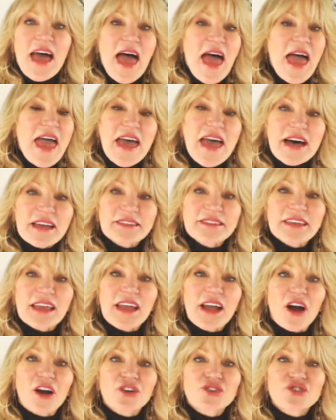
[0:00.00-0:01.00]
And they
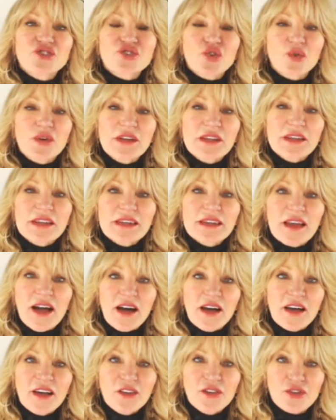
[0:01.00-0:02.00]
are joining
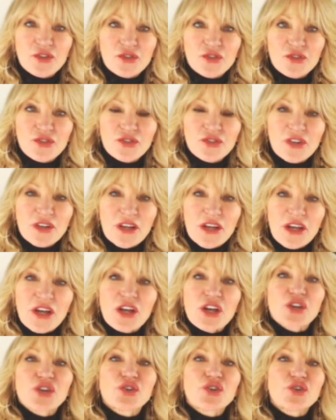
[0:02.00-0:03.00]
others.
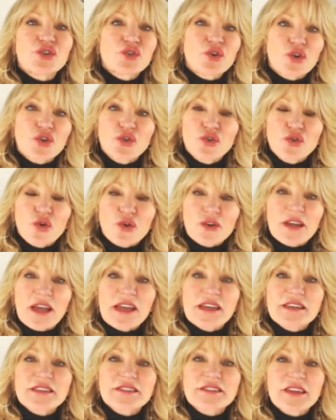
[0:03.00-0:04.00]
Your
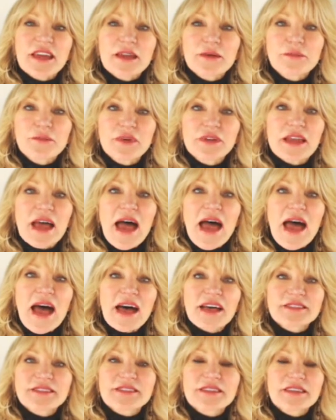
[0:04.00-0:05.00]
case statement
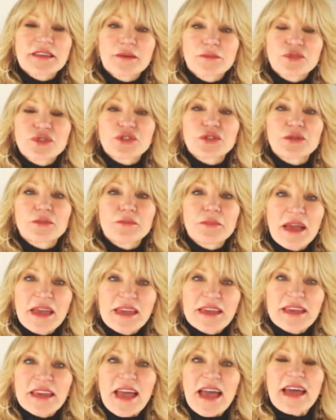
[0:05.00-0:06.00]
asks them to
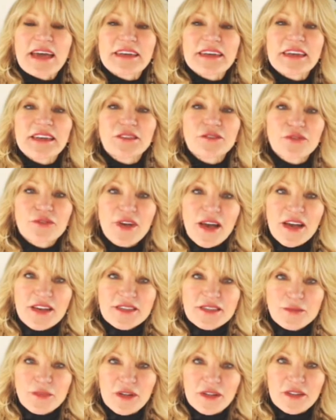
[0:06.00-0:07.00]
make an
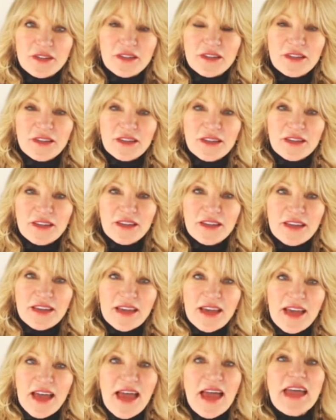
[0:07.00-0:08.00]
investment,
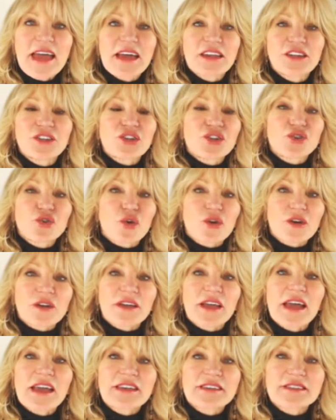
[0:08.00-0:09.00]
and your
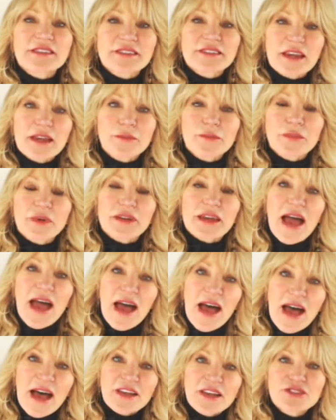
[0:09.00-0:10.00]
case statement
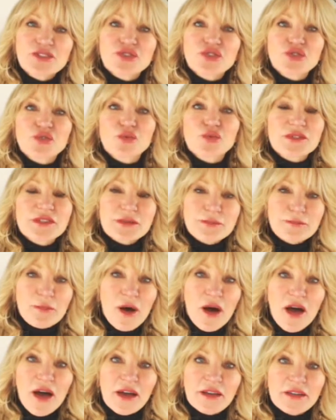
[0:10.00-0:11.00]
has to
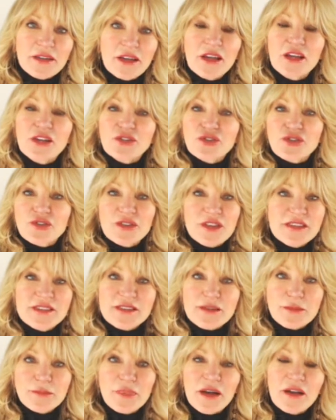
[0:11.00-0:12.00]
respond to these
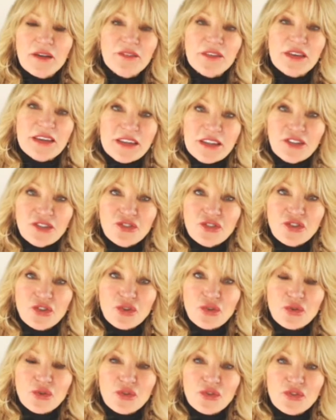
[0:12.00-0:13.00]
above
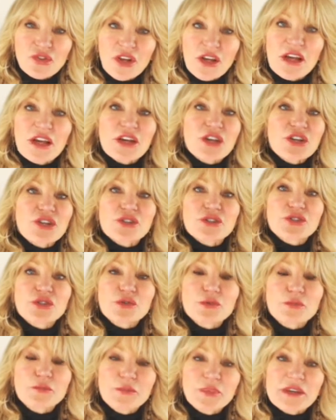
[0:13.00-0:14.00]
issues
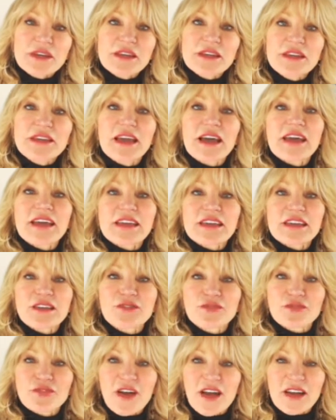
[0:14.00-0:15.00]
to be
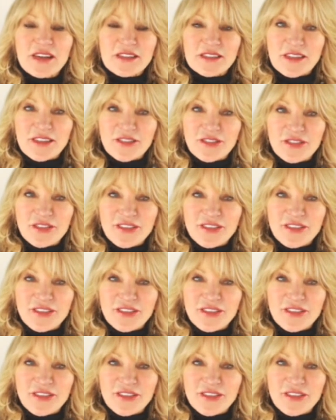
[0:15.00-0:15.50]
effective.